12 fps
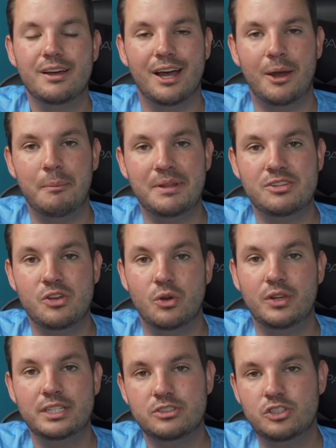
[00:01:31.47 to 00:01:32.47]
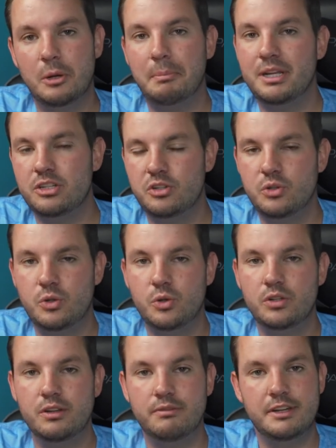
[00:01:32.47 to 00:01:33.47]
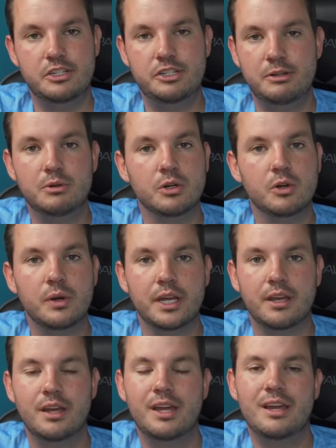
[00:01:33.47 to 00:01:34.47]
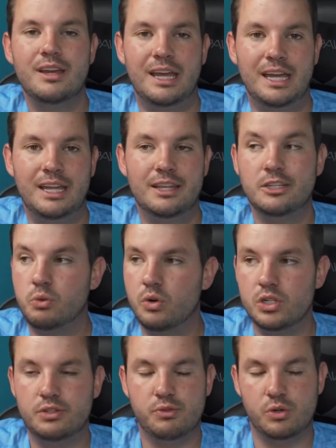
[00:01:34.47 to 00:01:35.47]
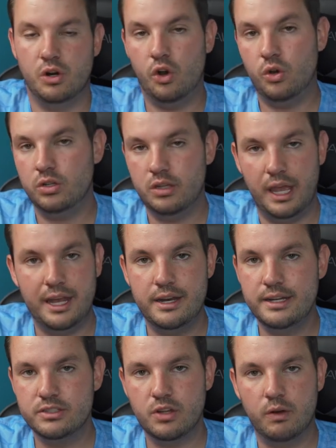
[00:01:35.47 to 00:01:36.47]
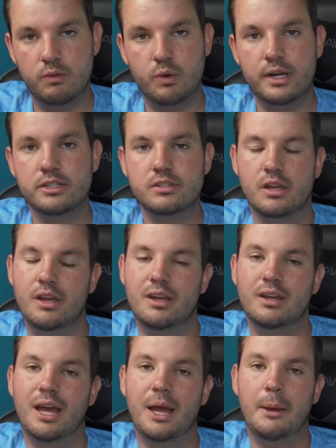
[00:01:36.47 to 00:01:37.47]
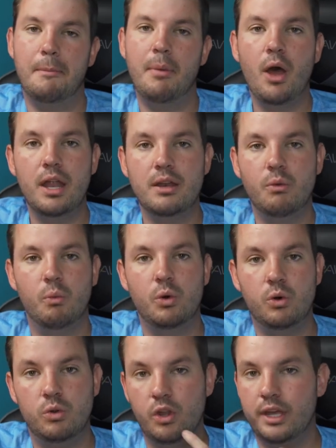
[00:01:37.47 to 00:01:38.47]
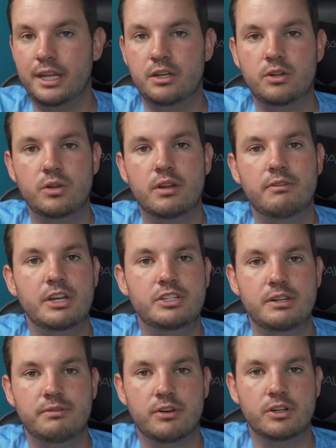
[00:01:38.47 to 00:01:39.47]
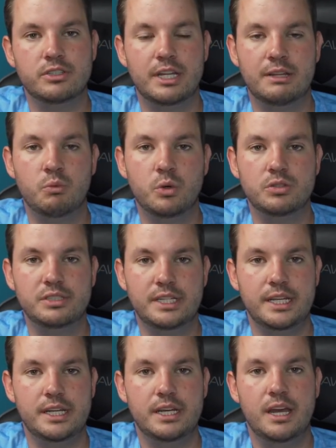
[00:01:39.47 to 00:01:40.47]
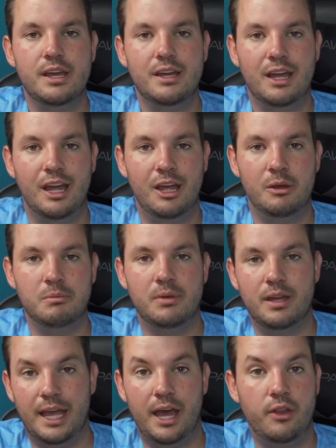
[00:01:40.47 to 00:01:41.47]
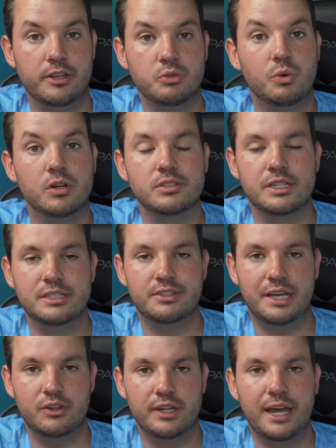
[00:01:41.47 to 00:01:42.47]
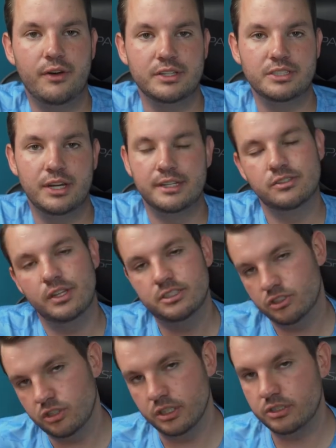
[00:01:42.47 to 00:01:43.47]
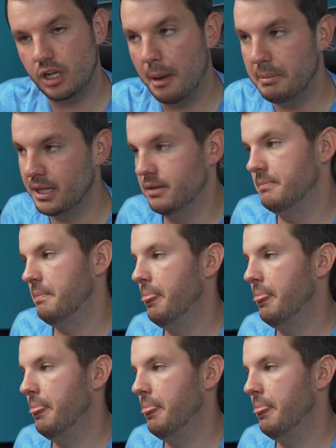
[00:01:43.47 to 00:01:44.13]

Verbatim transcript: um, and so let's jump into DaVinci real quick and this works for all editing softwares um, but we'll look into DaVinci first and we'll see um, how this works and exactly how it's done so let's let's hop in